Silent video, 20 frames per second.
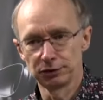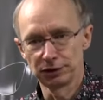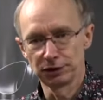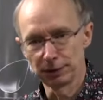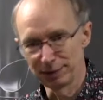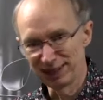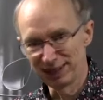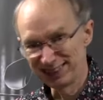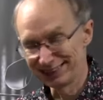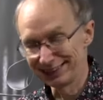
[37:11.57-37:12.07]
a
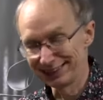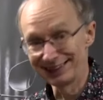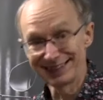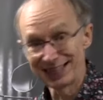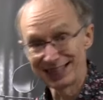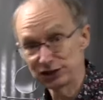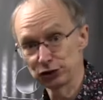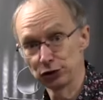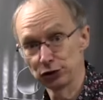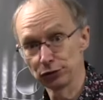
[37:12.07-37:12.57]
basic
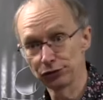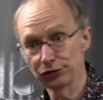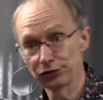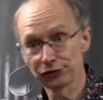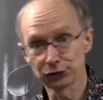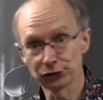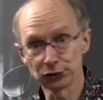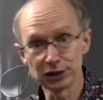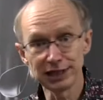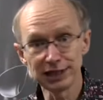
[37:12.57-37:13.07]

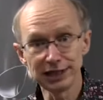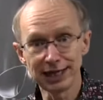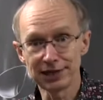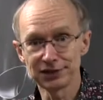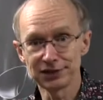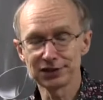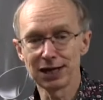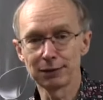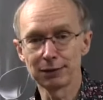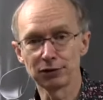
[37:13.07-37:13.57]
S-Log3,
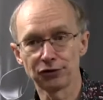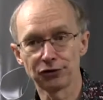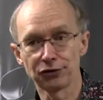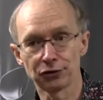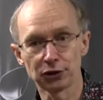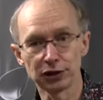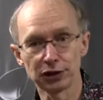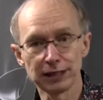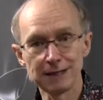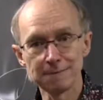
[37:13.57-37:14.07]

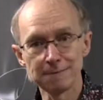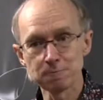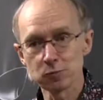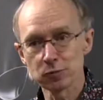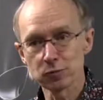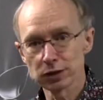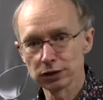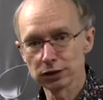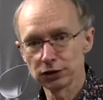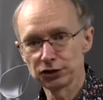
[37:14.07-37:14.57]
S-Gamut3
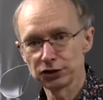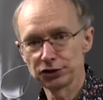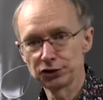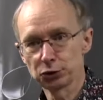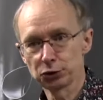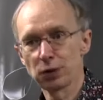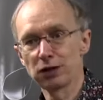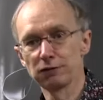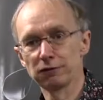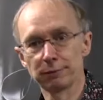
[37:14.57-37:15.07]
to
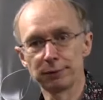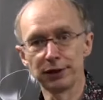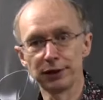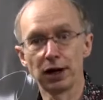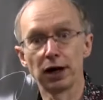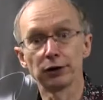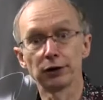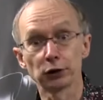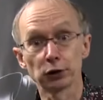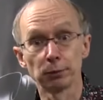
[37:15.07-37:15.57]
12-bit
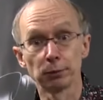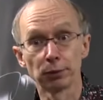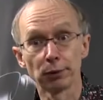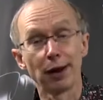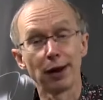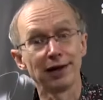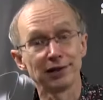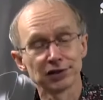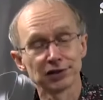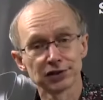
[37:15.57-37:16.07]

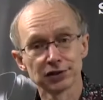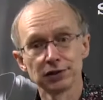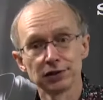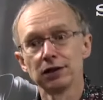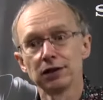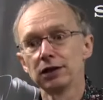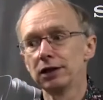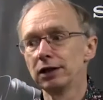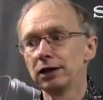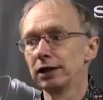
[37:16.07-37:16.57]
uncompressed.
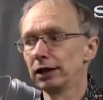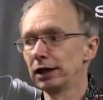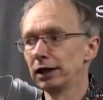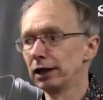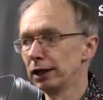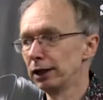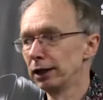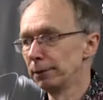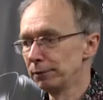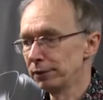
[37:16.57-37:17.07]

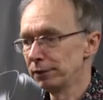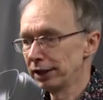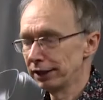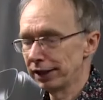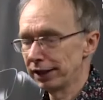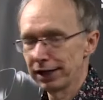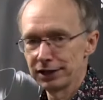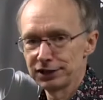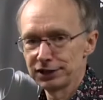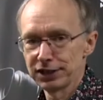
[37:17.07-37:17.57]
And
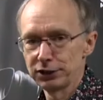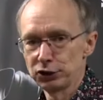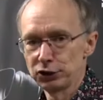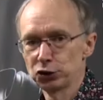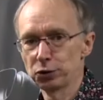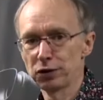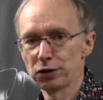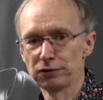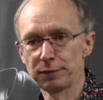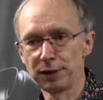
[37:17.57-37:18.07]
then I take the
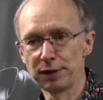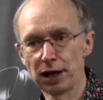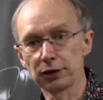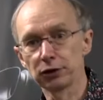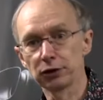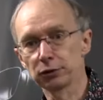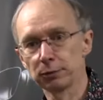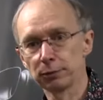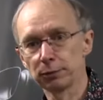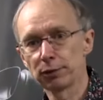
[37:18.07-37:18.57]
12-bit
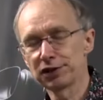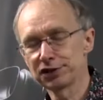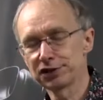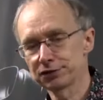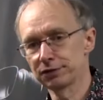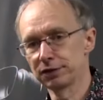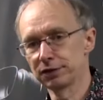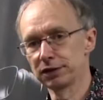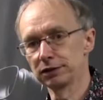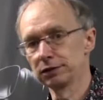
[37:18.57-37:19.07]
uncompressed
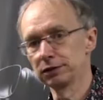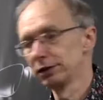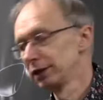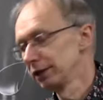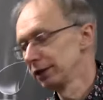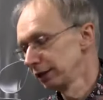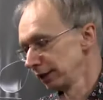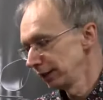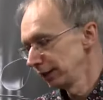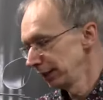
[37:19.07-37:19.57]
file
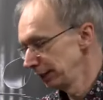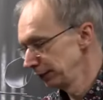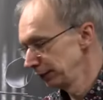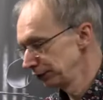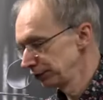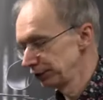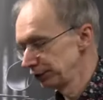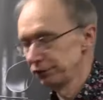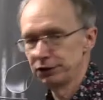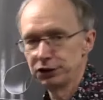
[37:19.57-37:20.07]

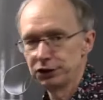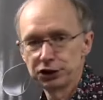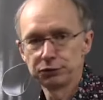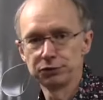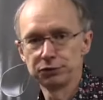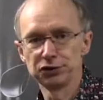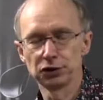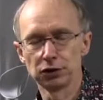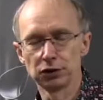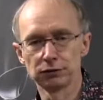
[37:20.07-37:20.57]
into DaVinci
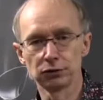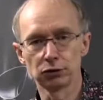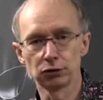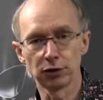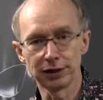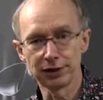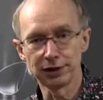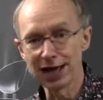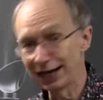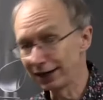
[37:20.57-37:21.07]
Resolve and
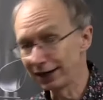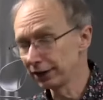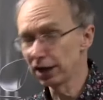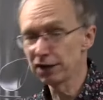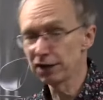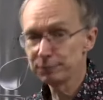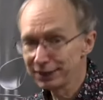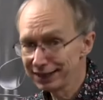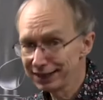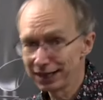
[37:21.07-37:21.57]
grade that. And
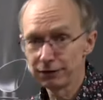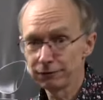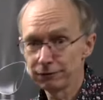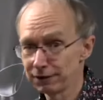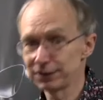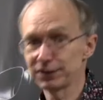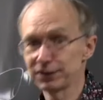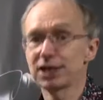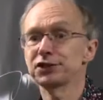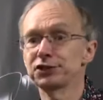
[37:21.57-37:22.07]
I've been getting
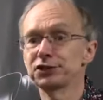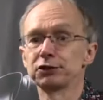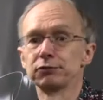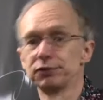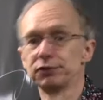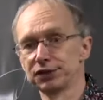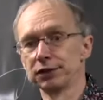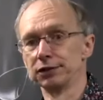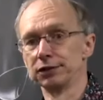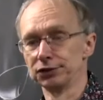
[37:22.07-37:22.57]
fantastic
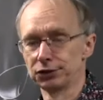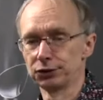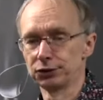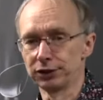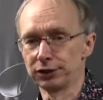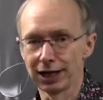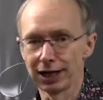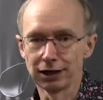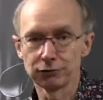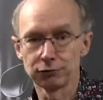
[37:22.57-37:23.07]
results doing
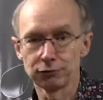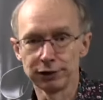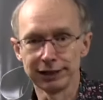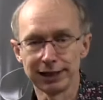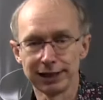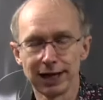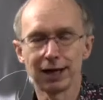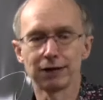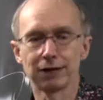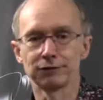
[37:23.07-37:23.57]
that. I really
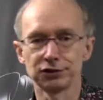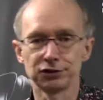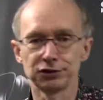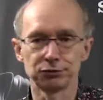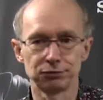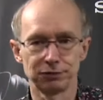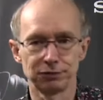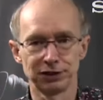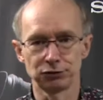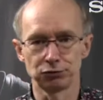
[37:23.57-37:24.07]
have.
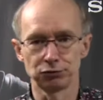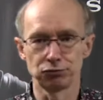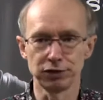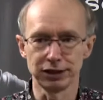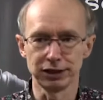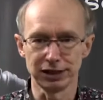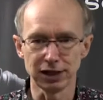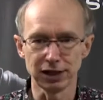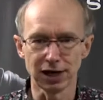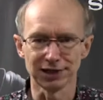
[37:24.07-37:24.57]
It's
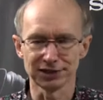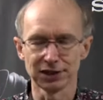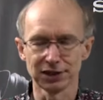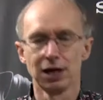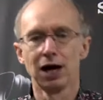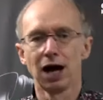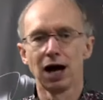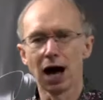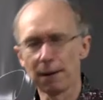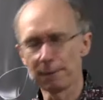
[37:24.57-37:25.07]
really nice.
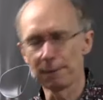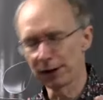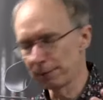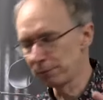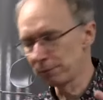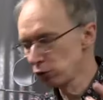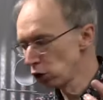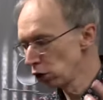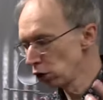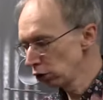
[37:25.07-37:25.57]
But
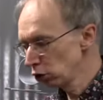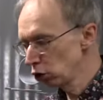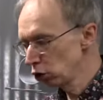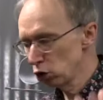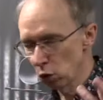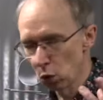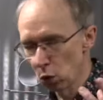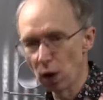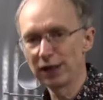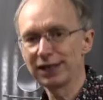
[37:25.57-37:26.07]
I'm not
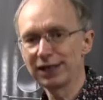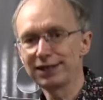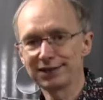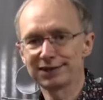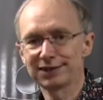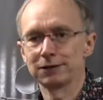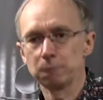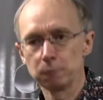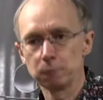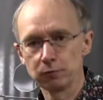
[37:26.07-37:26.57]
quite